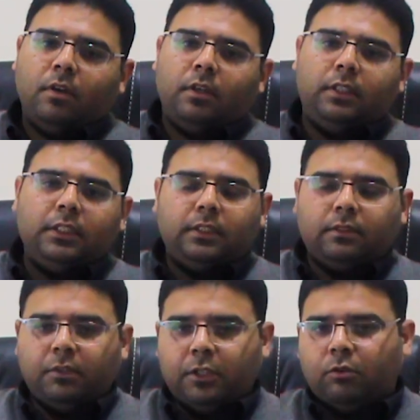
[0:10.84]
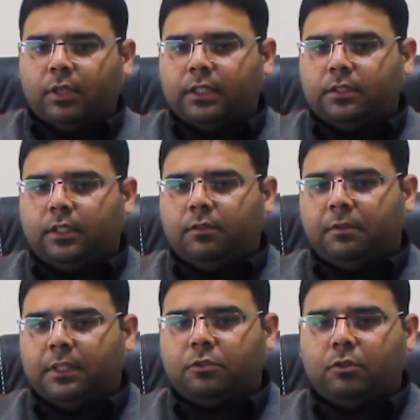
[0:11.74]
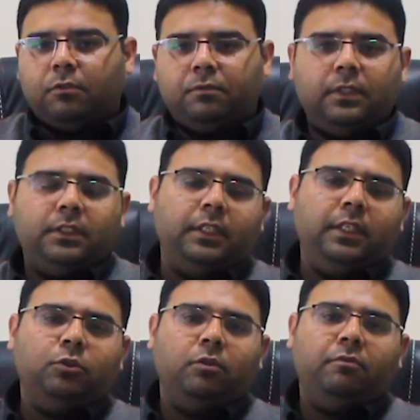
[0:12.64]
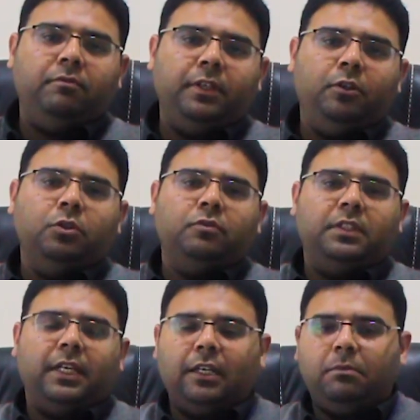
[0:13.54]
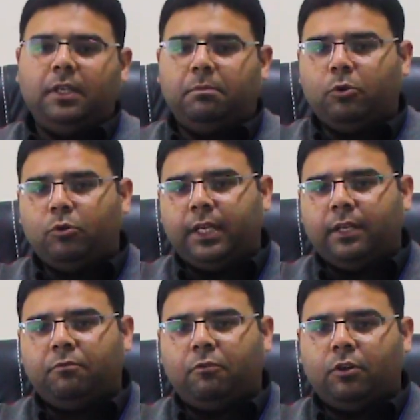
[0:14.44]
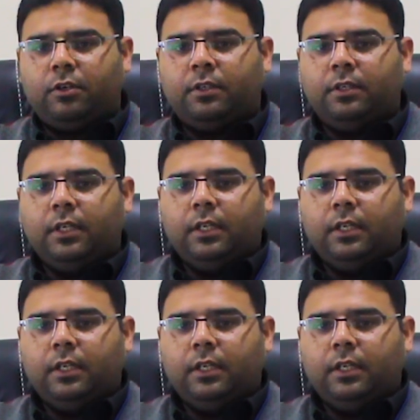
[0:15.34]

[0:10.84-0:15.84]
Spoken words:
This video is the first of the series of videos which I will be uploading for